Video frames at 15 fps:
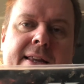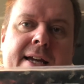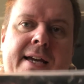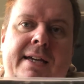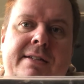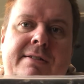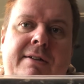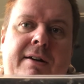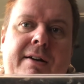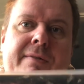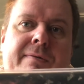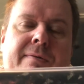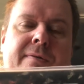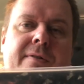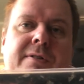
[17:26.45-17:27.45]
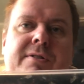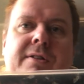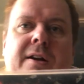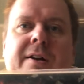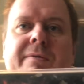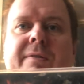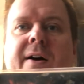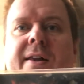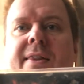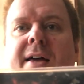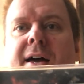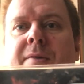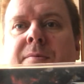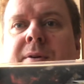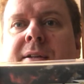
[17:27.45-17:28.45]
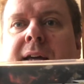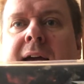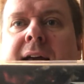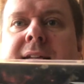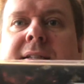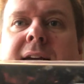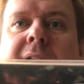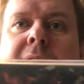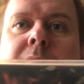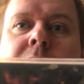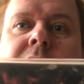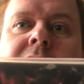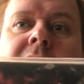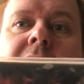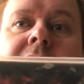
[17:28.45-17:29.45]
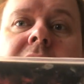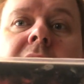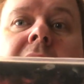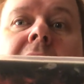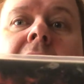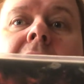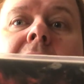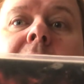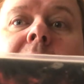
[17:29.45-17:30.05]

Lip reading: they solidified that with Endgame, which actually I